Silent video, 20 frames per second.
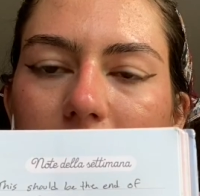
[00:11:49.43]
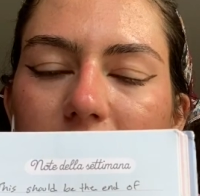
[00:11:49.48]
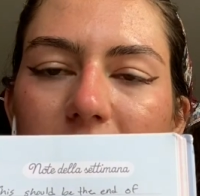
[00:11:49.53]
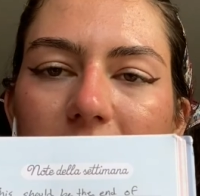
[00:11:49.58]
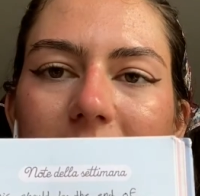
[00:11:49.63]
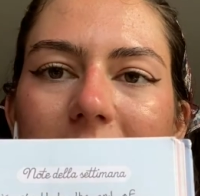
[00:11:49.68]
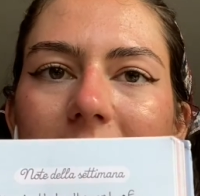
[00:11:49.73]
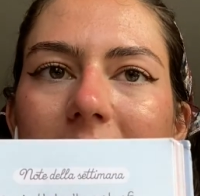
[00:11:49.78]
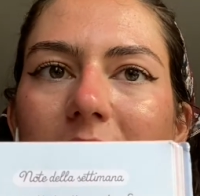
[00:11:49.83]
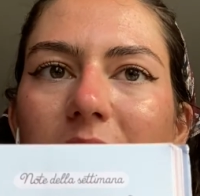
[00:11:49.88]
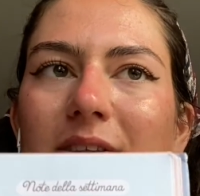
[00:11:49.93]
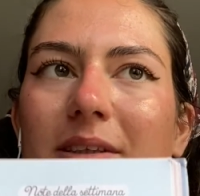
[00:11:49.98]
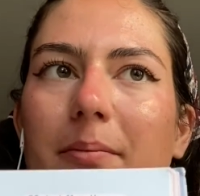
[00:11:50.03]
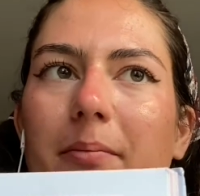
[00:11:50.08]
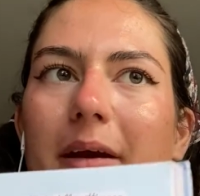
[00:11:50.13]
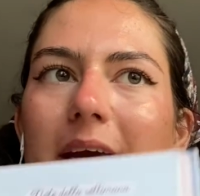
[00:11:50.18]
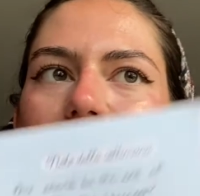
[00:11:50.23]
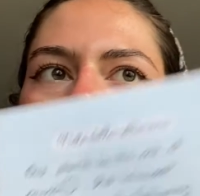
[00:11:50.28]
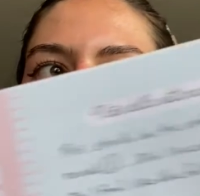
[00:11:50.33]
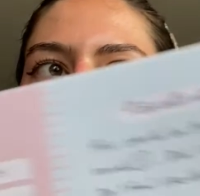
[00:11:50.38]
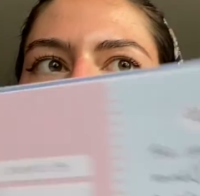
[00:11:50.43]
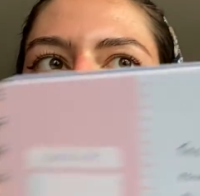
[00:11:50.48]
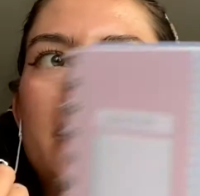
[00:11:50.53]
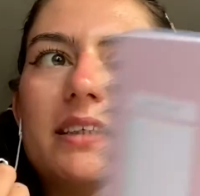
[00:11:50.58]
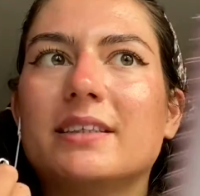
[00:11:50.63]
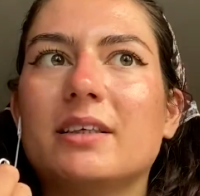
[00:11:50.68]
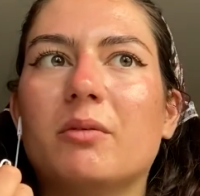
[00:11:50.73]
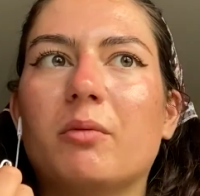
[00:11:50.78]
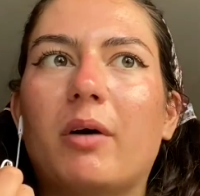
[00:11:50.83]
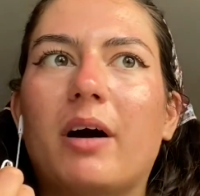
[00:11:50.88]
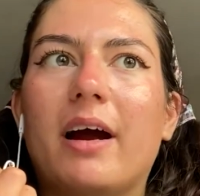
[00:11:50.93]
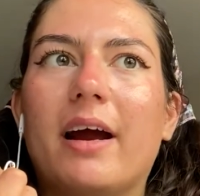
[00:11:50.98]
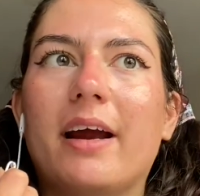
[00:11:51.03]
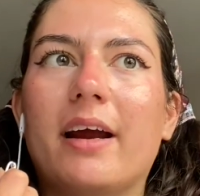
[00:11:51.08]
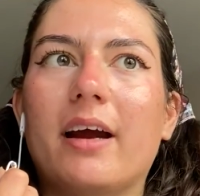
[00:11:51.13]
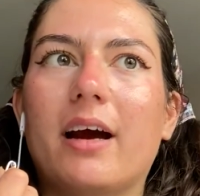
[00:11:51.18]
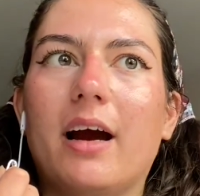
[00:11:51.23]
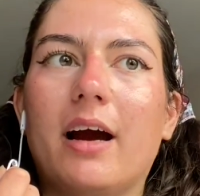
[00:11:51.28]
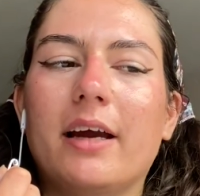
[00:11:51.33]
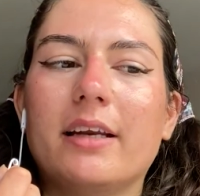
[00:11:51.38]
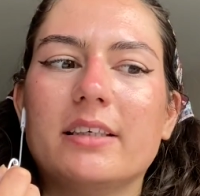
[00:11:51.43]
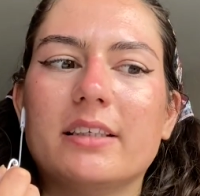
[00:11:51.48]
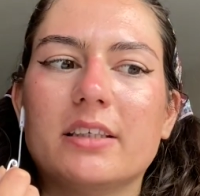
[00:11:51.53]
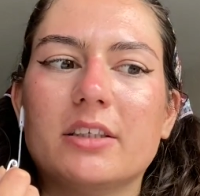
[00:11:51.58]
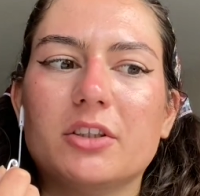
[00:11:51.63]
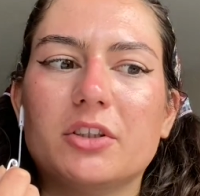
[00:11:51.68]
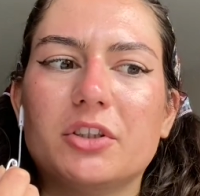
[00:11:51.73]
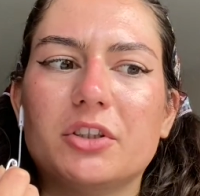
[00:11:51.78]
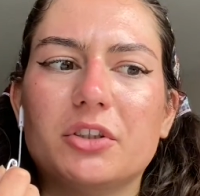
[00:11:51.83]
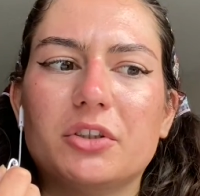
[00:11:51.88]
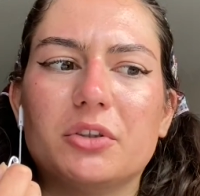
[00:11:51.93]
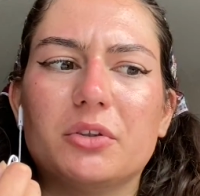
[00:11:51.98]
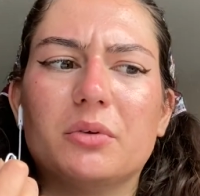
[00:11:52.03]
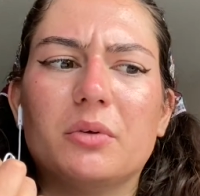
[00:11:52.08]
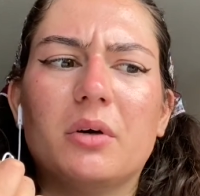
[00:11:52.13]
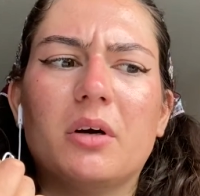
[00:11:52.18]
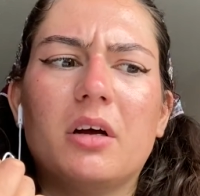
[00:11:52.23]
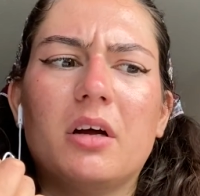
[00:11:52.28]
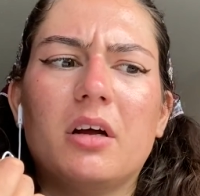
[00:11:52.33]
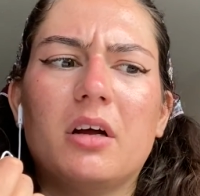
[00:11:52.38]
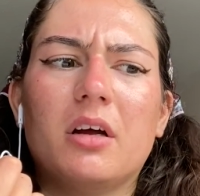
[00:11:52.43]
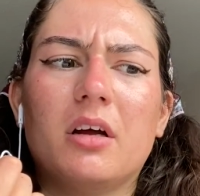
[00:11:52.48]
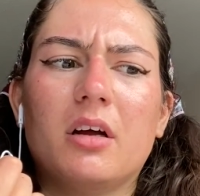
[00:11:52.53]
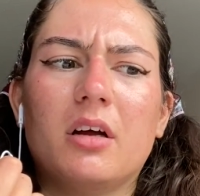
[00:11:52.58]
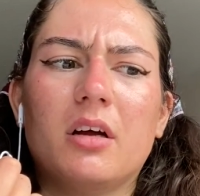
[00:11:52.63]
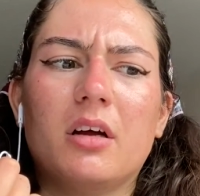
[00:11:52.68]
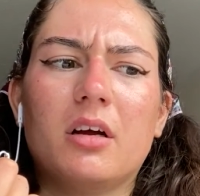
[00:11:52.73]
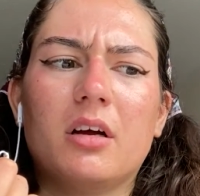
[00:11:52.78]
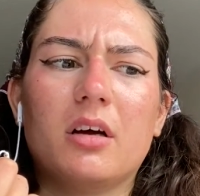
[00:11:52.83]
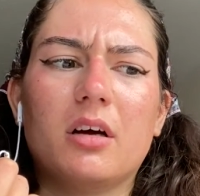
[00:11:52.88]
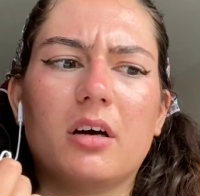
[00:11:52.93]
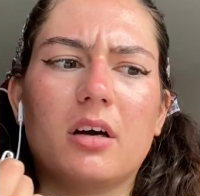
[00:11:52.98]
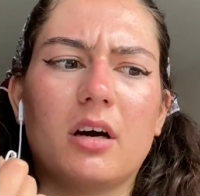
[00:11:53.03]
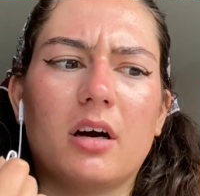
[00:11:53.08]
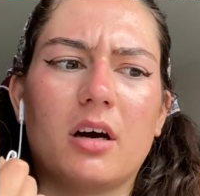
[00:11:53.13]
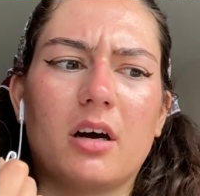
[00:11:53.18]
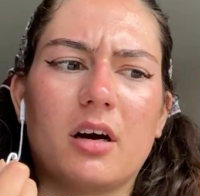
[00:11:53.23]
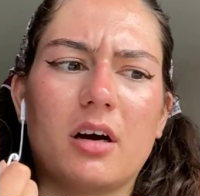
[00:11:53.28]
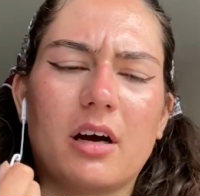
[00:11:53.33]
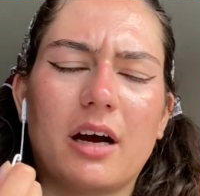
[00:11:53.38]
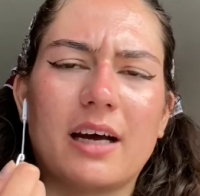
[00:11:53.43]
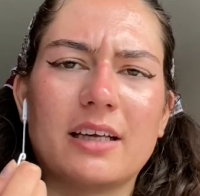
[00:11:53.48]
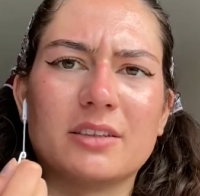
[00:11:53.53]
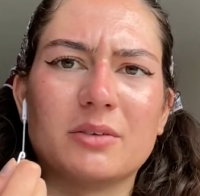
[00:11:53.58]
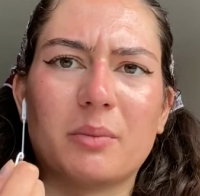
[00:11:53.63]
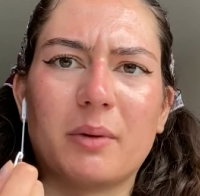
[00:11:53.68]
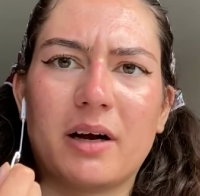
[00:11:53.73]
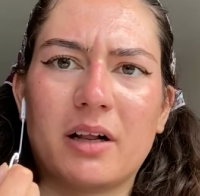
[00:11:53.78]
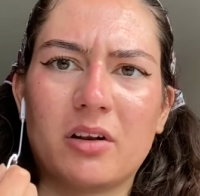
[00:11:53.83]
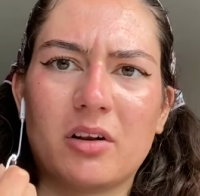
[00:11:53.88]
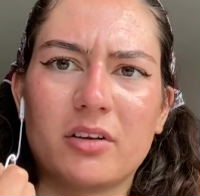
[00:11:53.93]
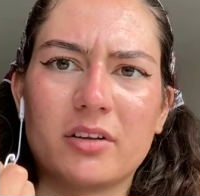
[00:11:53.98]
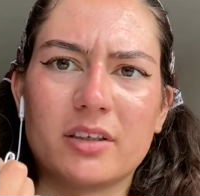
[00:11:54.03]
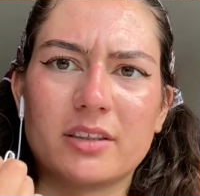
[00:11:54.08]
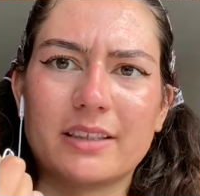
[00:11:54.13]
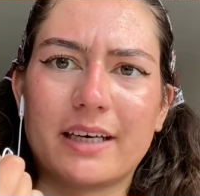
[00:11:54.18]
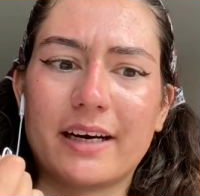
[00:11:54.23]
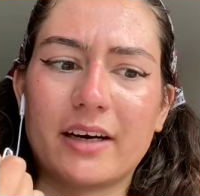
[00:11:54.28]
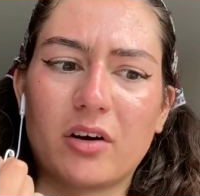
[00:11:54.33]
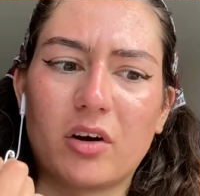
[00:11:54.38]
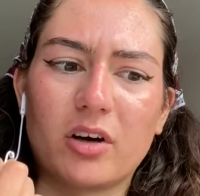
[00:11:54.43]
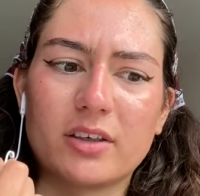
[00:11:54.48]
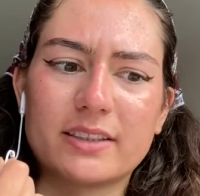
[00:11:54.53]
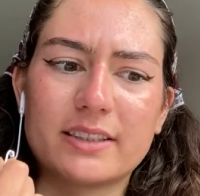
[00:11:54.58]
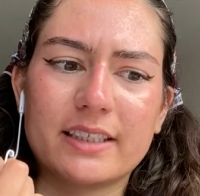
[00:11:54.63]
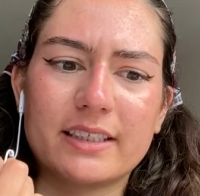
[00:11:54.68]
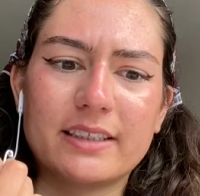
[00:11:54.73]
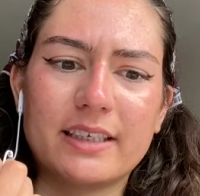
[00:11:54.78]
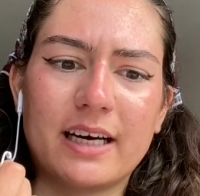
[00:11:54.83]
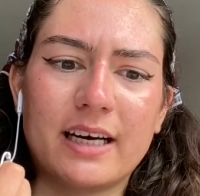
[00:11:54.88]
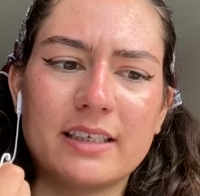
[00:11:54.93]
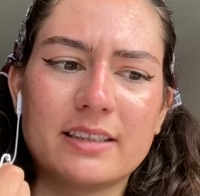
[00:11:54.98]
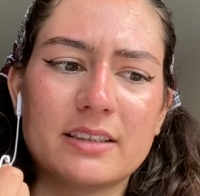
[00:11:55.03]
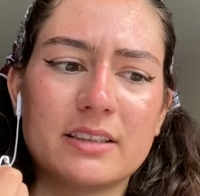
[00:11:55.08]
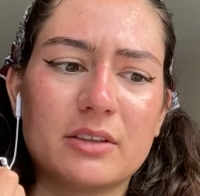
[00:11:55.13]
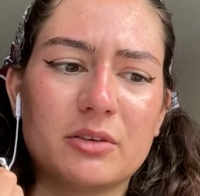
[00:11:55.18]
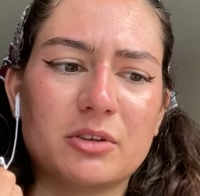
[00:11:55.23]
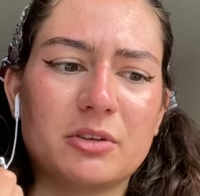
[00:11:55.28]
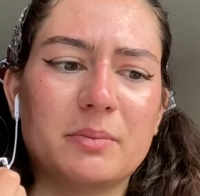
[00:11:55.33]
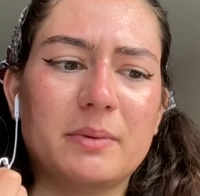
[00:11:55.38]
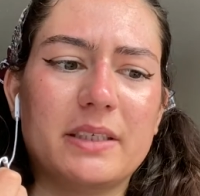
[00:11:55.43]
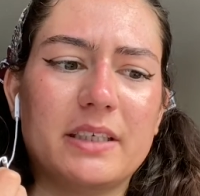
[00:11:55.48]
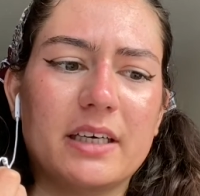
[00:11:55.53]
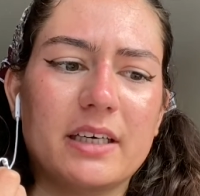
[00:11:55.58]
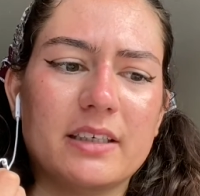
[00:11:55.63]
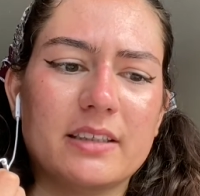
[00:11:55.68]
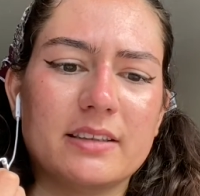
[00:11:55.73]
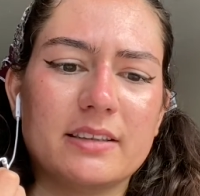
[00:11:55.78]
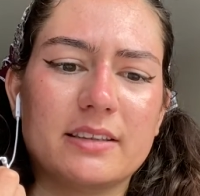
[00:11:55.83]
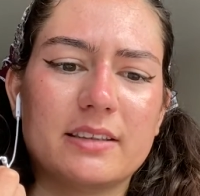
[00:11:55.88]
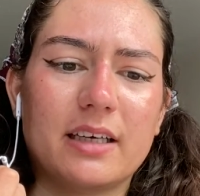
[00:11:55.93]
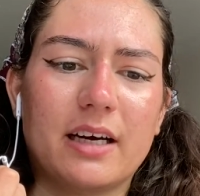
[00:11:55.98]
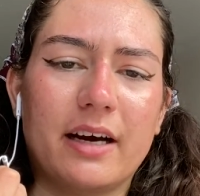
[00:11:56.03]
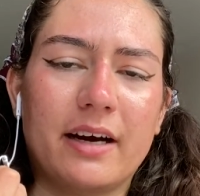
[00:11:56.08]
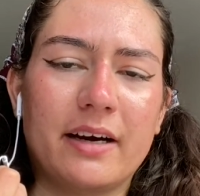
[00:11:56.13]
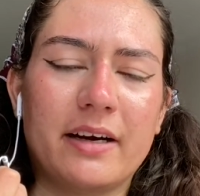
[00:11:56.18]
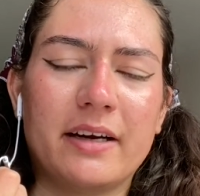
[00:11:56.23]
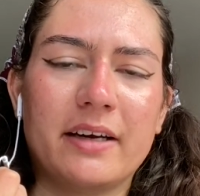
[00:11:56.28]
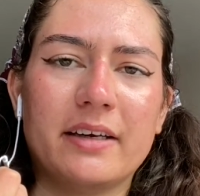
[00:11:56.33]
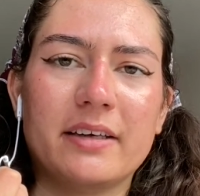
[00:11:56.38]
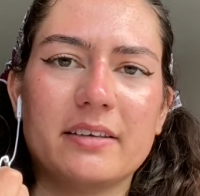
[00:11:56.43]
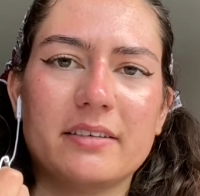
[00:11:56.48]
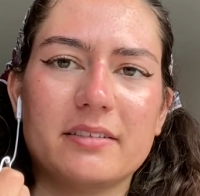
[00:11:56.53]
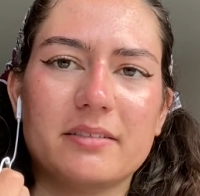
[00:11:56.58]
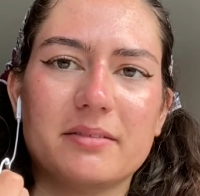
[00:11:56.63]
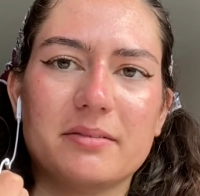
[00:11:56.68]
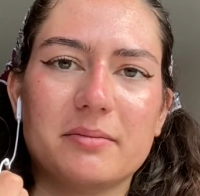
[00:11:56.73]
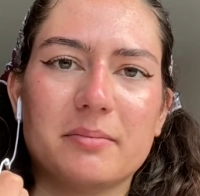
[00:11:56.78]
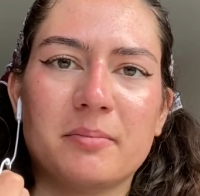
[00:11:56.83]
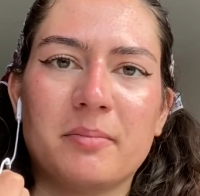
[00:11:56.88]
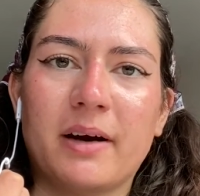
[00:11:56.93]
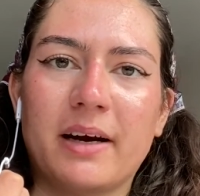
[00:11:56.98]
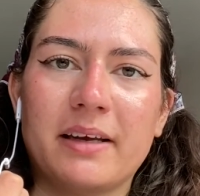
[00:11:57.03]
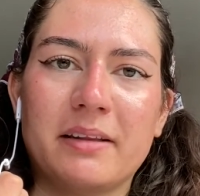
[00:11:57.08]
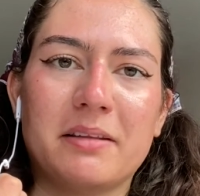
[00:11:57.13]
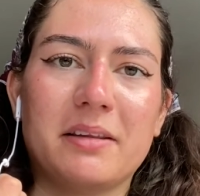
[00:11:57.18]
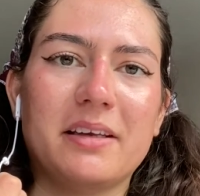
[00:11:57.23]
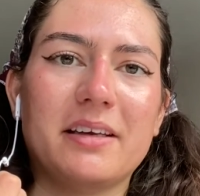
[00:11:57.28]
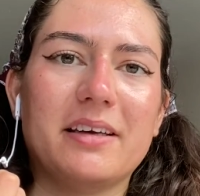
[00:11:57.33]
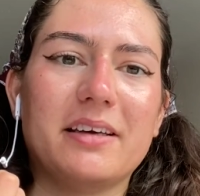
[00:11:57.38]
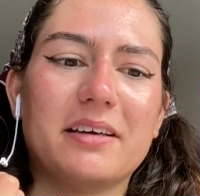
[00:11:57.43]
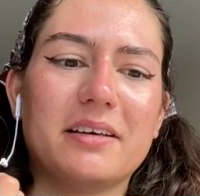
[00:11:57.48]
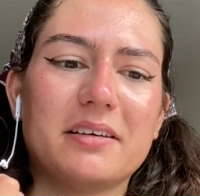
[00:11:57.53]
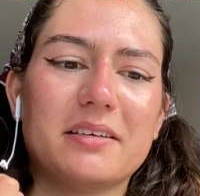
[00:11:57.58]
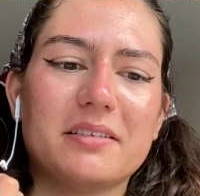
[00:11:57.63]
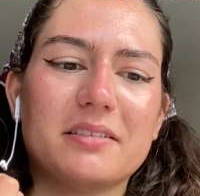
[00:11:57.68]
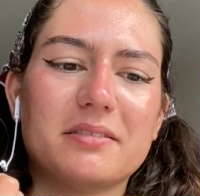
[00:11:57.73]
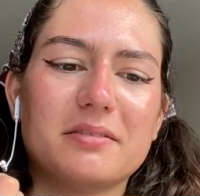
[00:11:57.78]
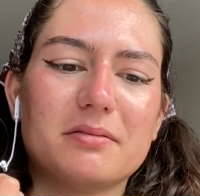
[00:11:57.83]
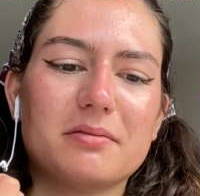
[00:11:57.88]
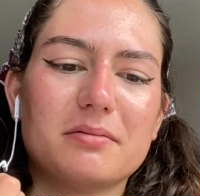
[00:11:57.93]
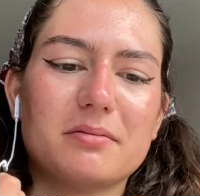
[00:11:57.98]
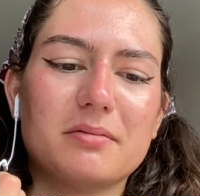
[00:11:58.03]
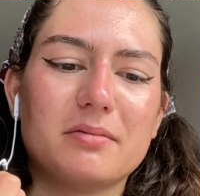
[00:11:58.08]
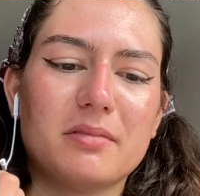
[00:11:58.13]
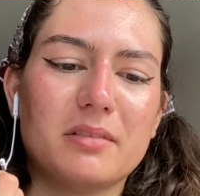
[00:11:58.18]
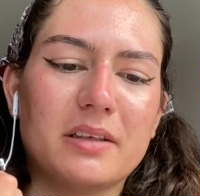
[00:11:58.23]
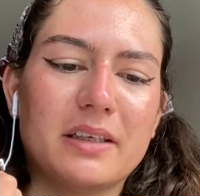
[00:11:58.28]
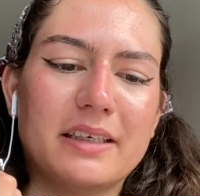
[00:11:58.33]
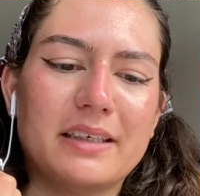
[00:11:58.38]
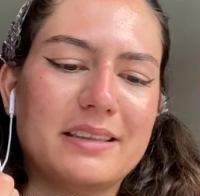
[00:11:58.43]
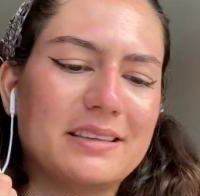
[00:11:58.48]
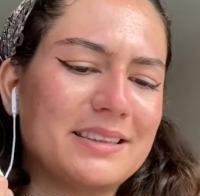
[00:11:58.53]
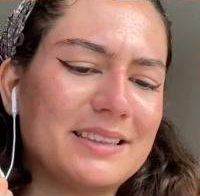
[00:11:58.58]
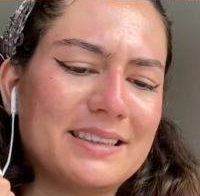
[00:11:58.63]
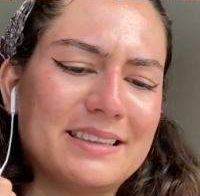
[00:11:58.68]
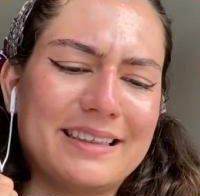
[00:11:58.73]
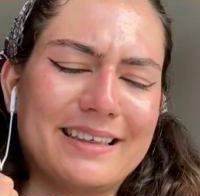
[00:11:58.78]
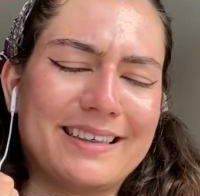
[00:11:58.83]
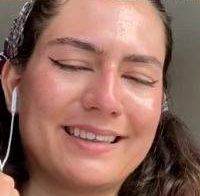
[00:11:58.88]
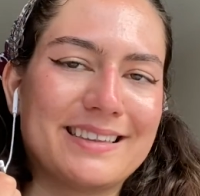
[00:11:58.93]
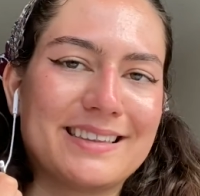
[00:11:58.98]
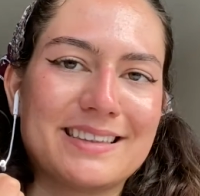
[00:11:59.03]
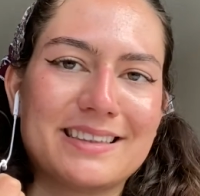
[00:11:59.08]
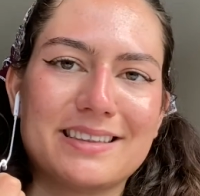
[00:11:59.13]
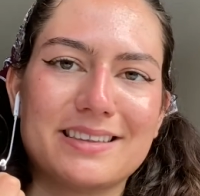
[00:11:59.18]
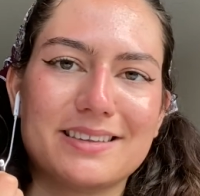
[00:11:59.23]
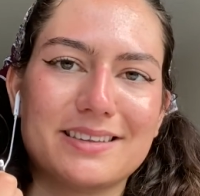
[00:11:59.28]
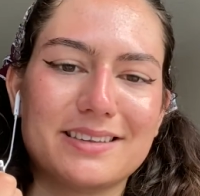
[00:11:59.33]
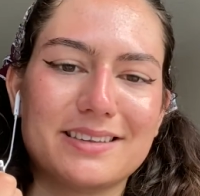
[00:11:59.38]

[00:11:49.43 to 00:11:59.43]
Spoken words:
So I think that was the main reason why I didn't do as well on the diagnostic test. It was because by the 6th